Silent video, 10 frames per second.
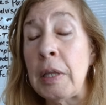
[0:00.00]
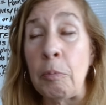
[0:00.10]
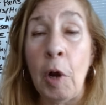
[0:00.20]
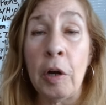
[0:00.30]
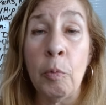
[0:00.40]
they
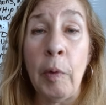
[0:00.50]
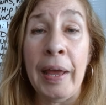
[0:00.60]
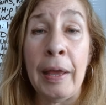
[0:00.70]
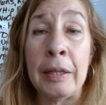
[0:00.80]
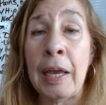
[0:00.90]
run
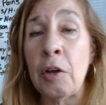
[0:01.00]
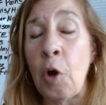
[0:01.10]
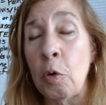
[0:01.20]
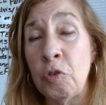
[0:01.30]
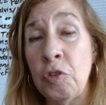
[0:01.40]
away and they
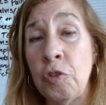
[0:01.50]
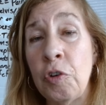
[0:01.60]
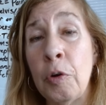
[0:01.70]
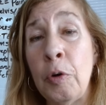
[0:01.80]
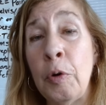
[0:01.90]
ghost
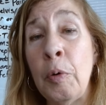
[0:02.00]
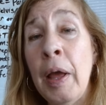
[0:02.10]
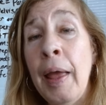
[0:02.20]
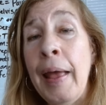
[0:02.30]
you